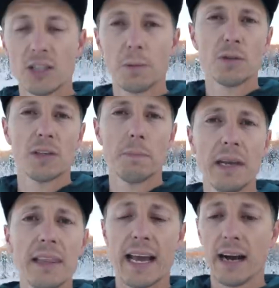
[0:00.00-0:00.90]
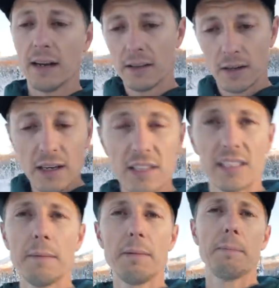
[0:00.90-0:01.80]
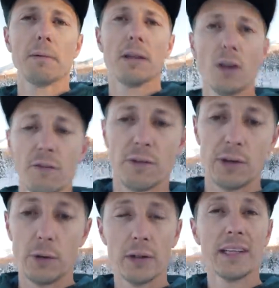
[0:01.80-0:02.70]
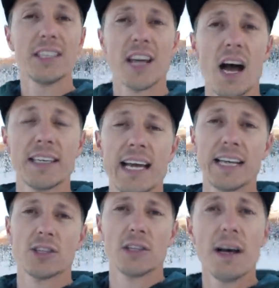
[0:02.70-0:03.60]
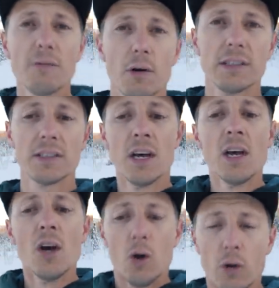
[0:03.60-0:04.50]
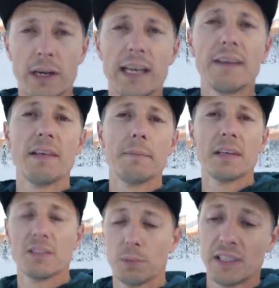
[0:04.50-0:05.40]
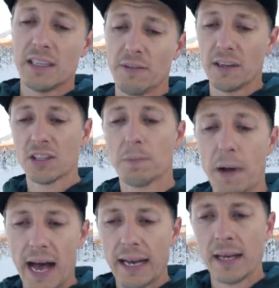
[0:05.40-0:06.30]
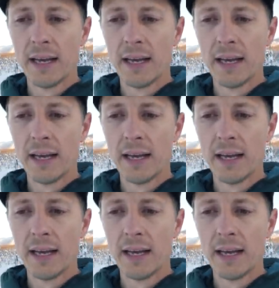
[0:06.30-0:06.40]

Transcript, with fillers: you're supposed to be there, they're gonna send people to look for you or at least contact your loved ones who can give them the specific spot.